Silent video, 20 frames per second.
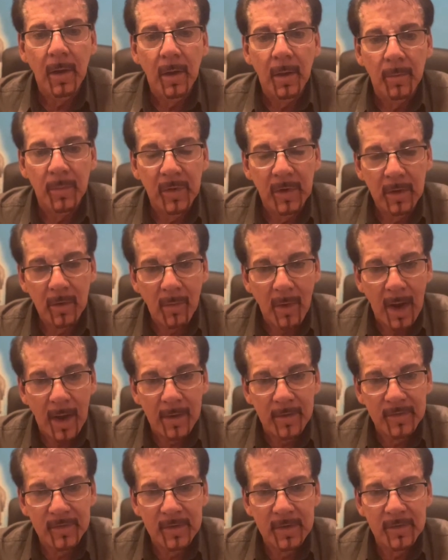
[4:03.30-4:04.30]

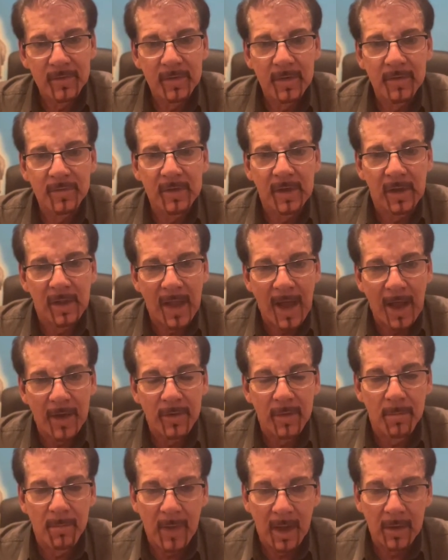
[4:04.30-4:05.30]
Pityriasis is the
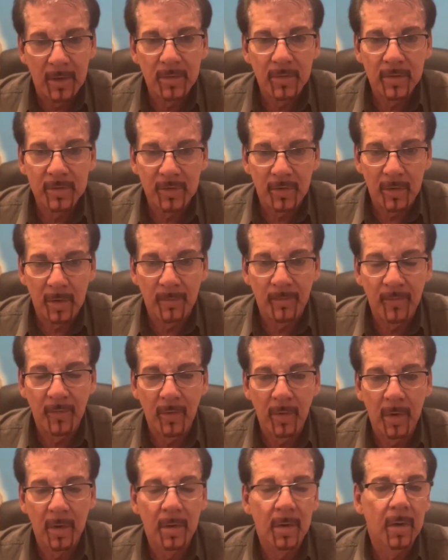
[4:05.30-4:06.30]
Latin medical term
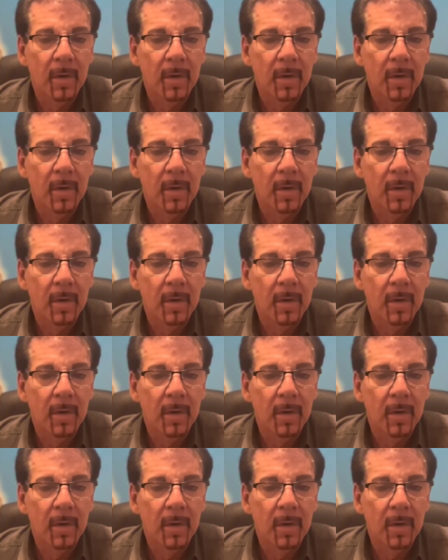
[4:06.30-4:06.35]
for